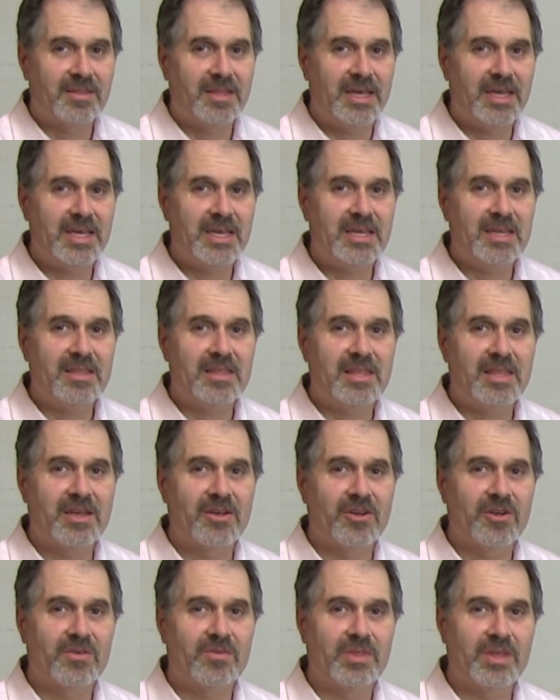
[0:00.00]
They
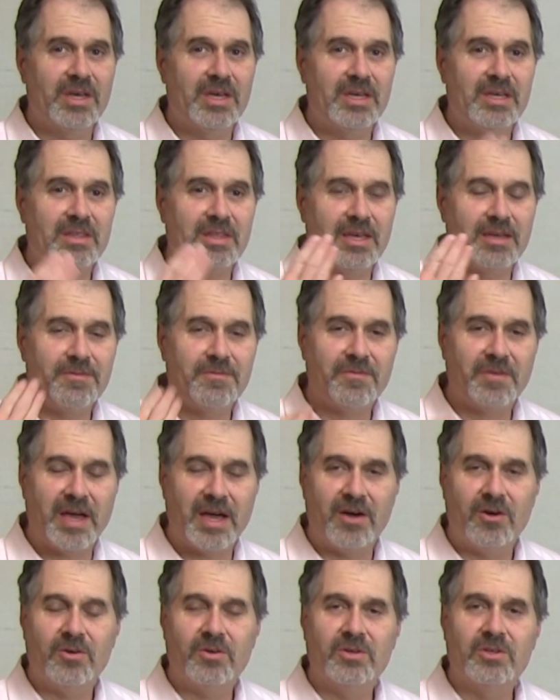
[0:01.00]
they're, they they
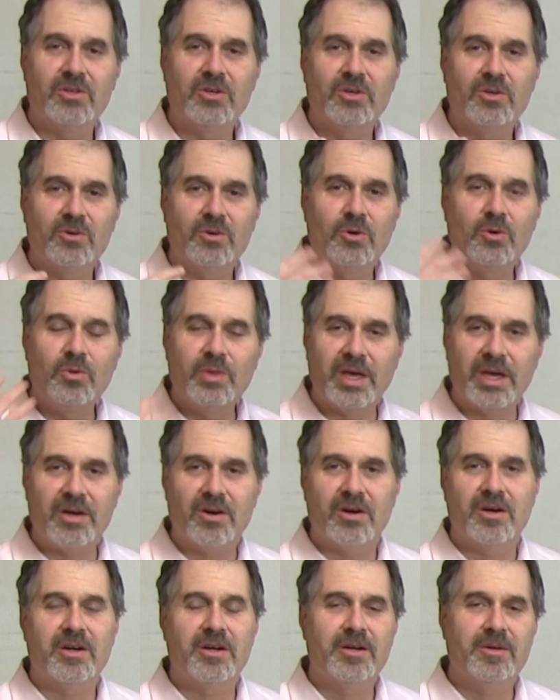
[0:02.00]
found who they
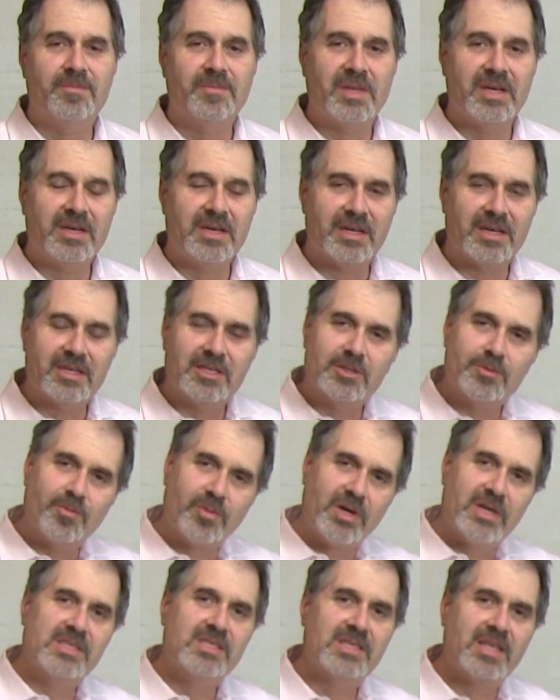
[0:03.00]
are. They can
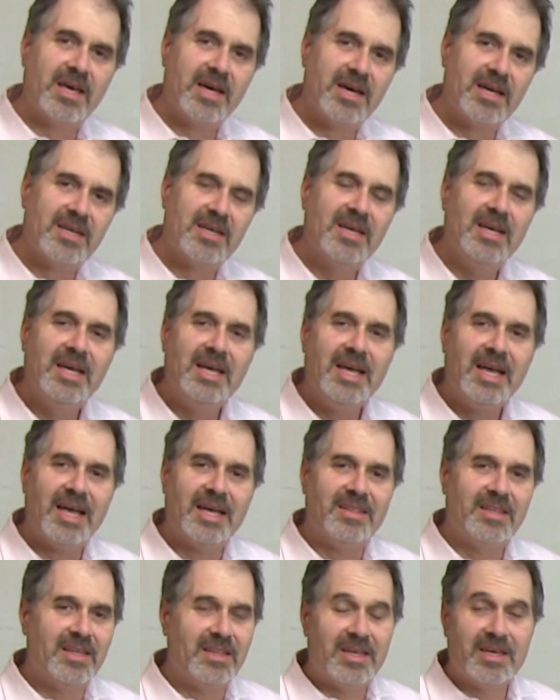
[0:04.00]
express that,
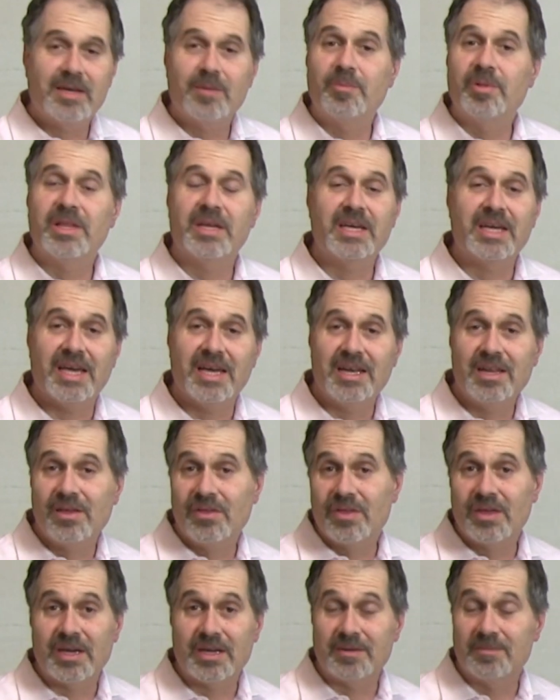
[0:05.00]
and then they can play
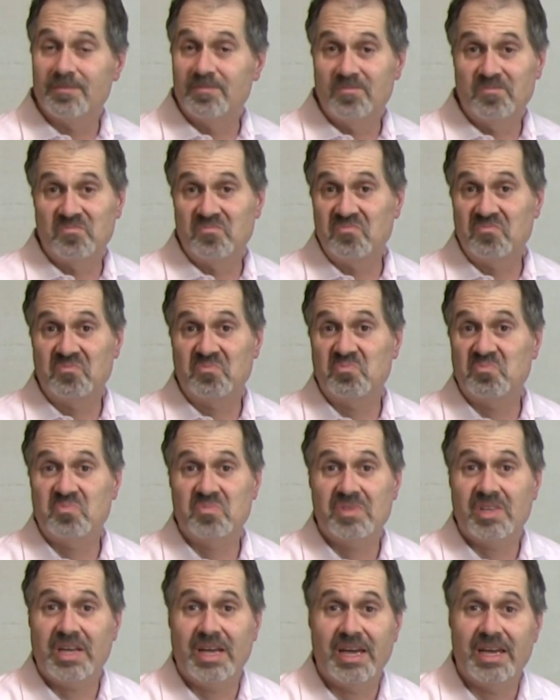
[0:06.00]
anything.
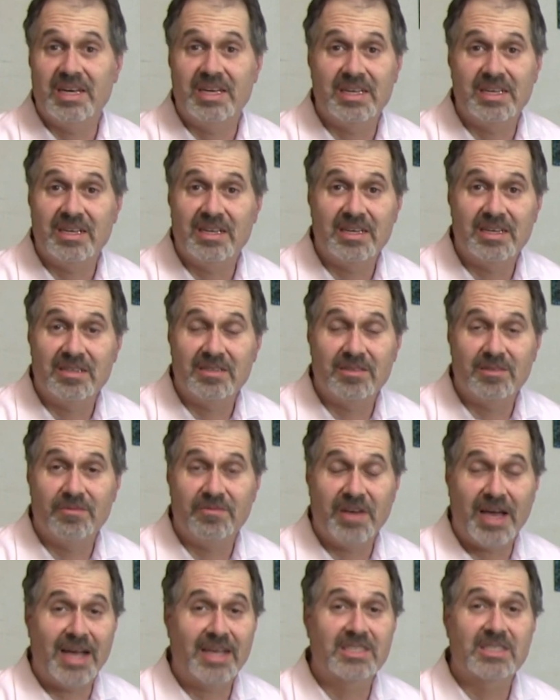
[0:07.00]
and it, uh,
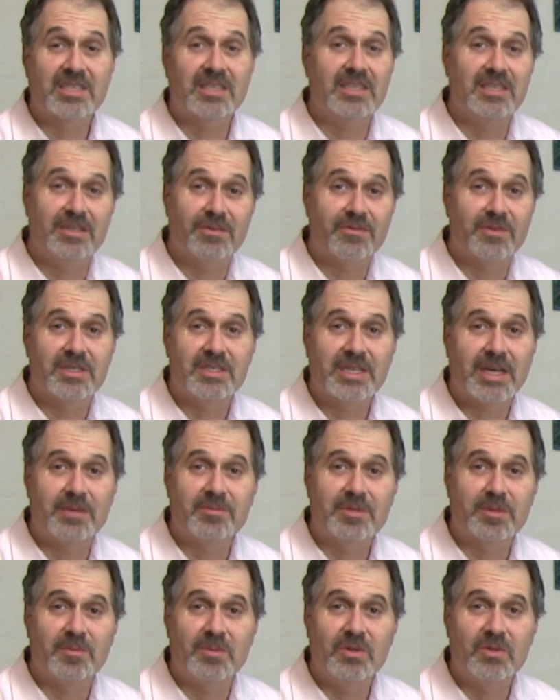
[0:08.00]
vastly different
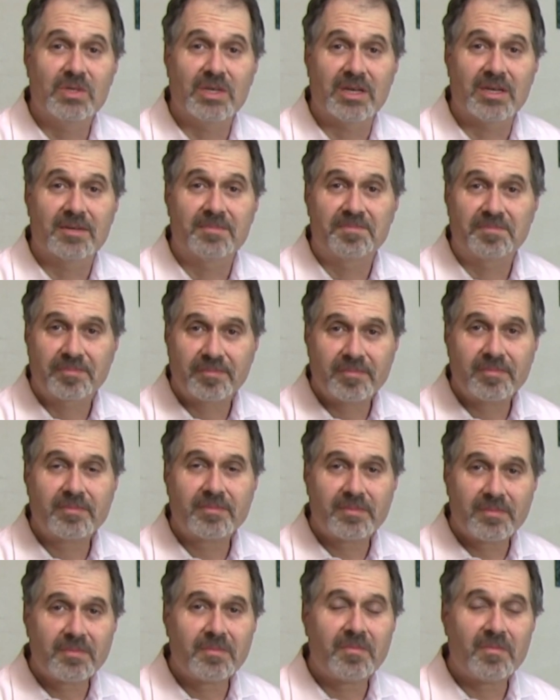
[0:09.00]
types of music,
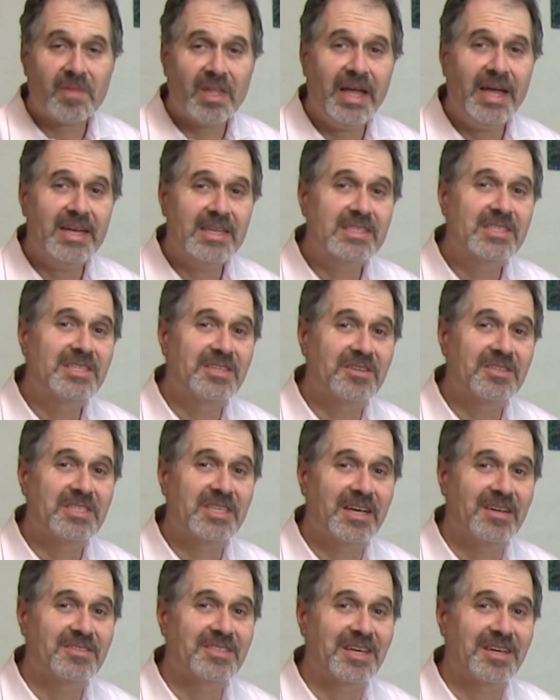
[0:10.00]
and it still
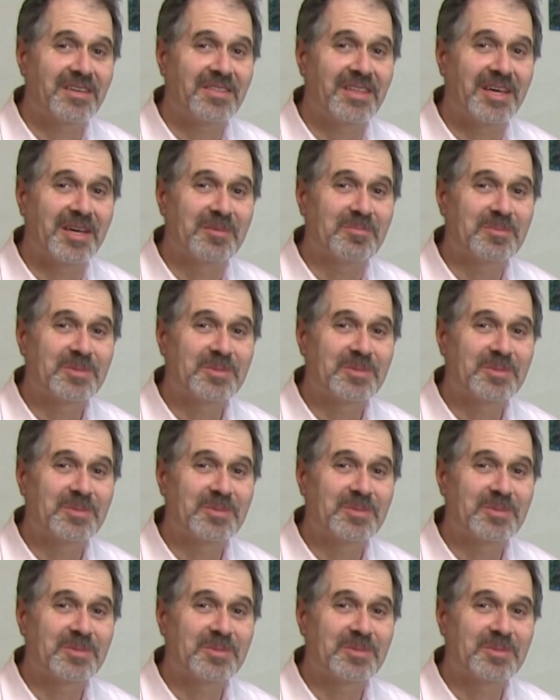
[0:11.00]
sounds like them.